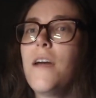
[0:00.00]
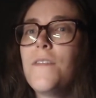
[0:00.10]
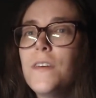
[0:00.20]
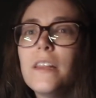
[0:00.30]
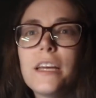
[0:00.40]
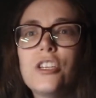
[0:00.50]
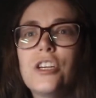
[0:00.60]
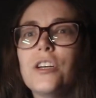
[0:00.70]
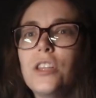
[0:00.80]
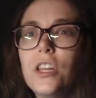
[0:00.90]
I feel
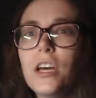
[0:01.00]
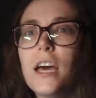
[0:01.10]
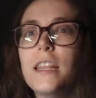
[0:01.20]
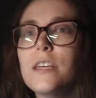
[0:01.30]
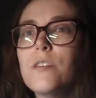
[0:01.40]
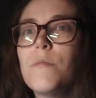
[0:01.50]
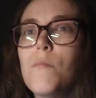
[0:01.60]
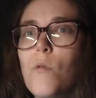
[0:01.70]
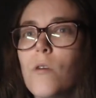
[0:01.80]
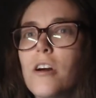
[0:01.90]
like she could look a
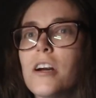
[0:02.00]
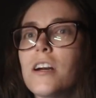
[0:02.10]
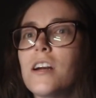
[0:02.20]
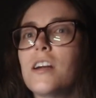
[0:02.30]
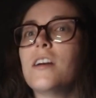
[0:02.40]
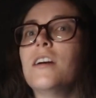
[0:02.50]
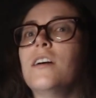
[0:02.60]
little more